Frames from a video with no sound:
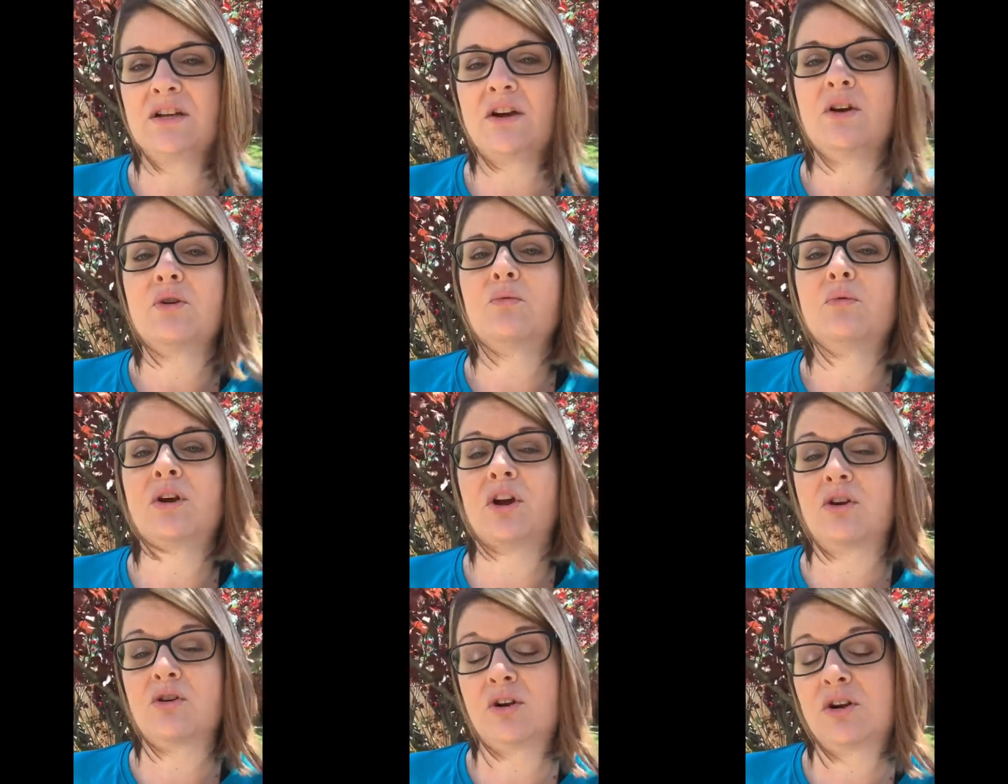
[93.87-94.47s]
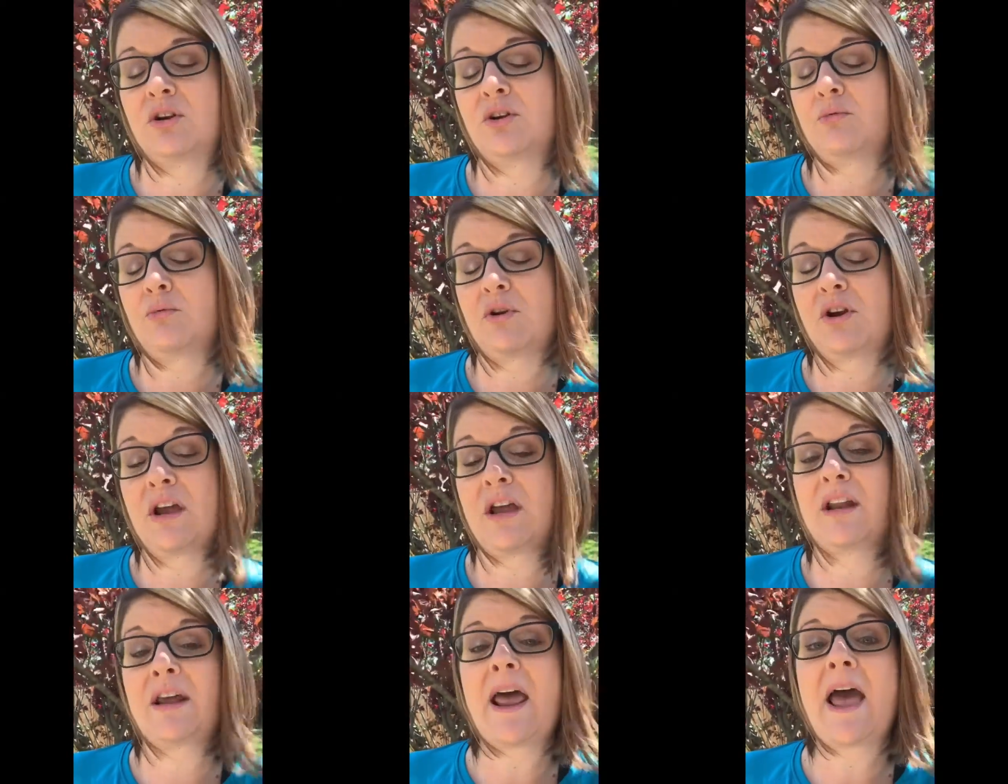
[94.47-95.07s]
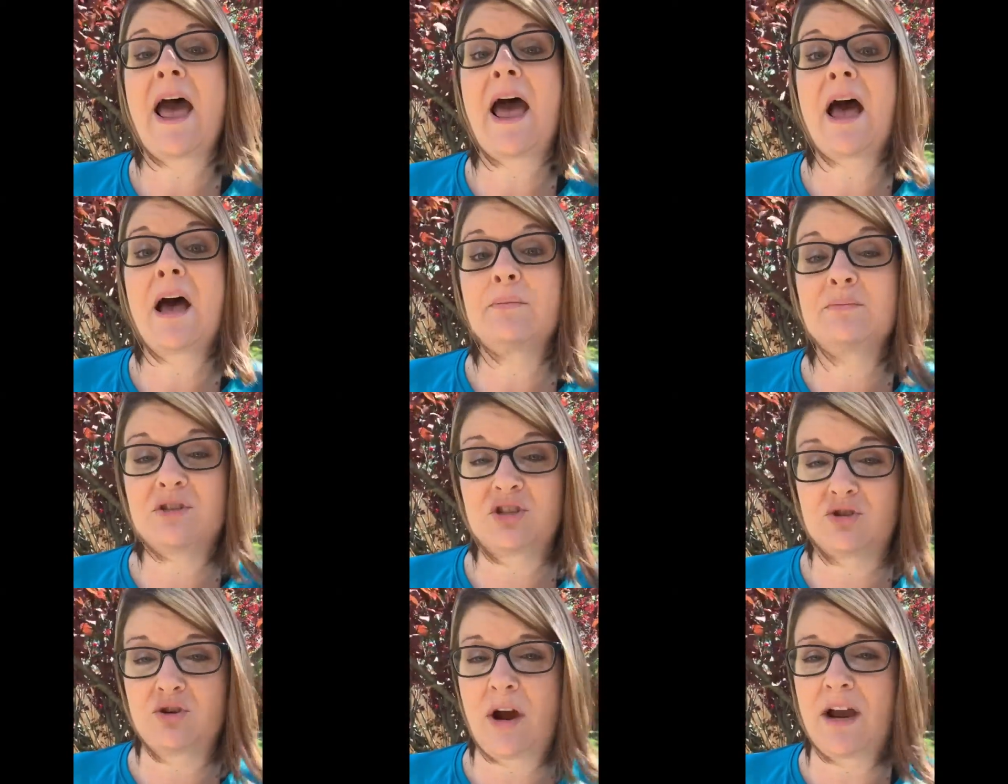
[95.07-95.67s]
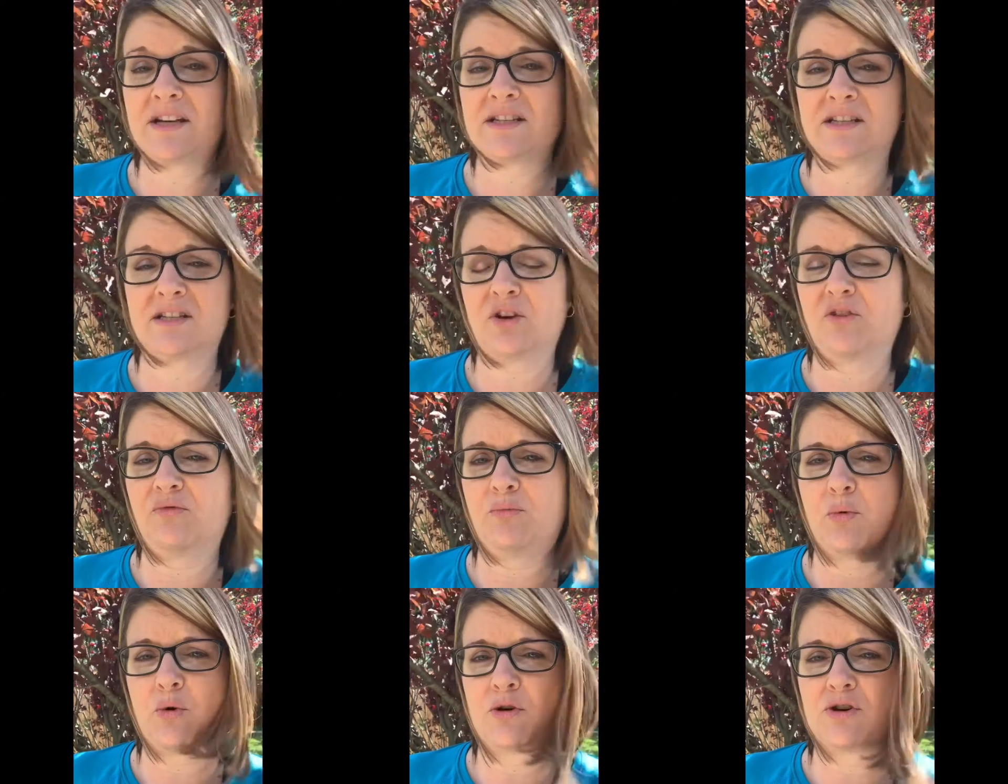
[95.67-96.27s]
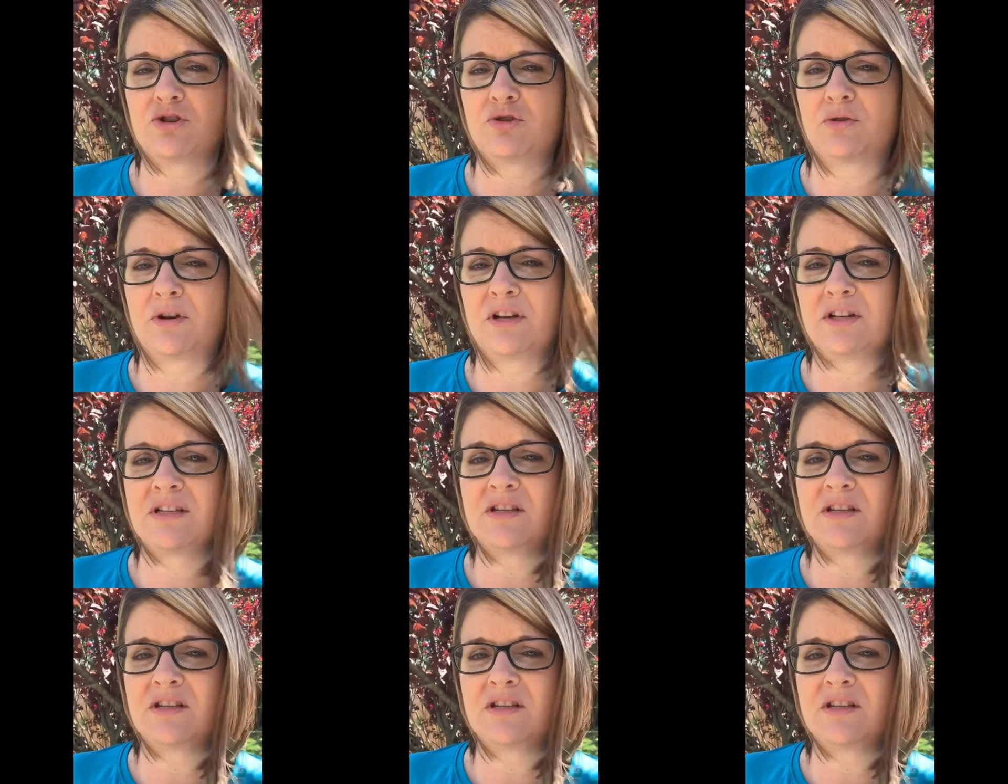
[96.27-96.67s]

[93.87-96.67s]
We are going to create an abstract self-portrait.